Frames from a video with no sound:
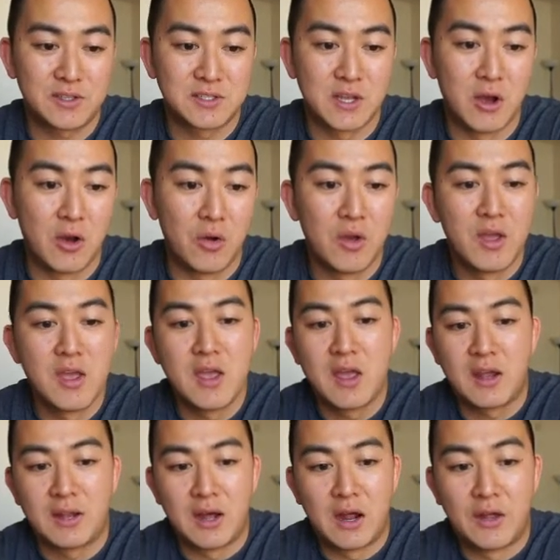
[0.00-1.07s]
So
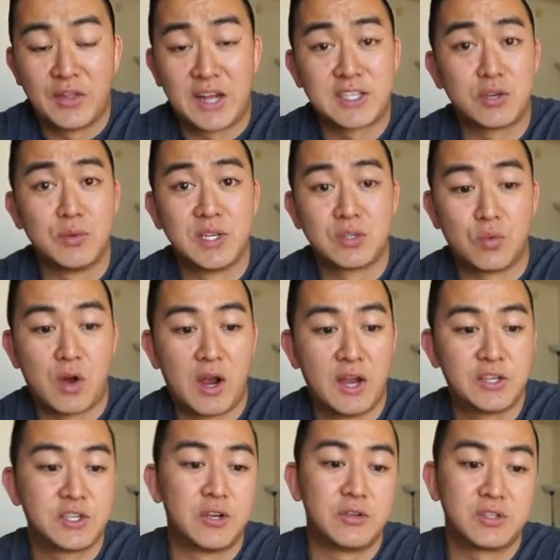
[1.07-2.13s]
uh, that's the reason why I
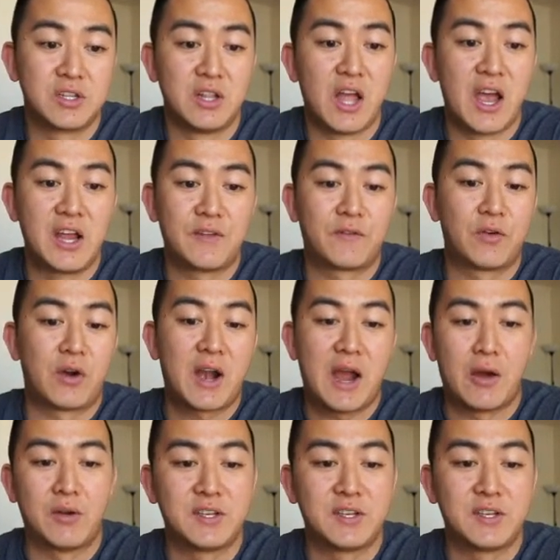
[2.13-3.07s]
chose light for how